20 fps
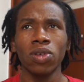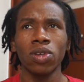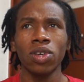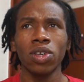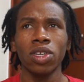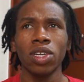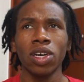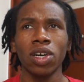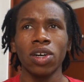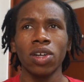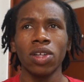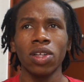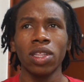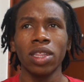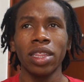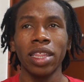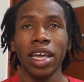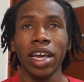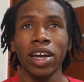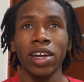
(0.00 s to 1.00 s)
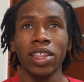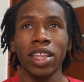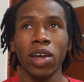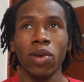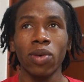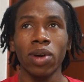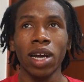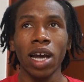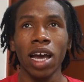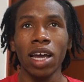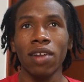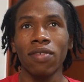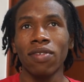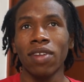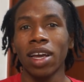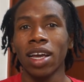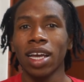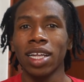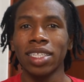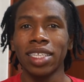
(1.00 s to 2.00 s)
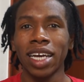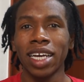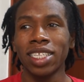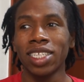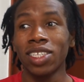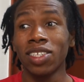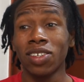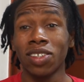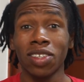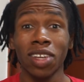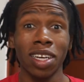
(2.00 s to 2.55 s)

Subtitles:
they were kind of like dancing to it.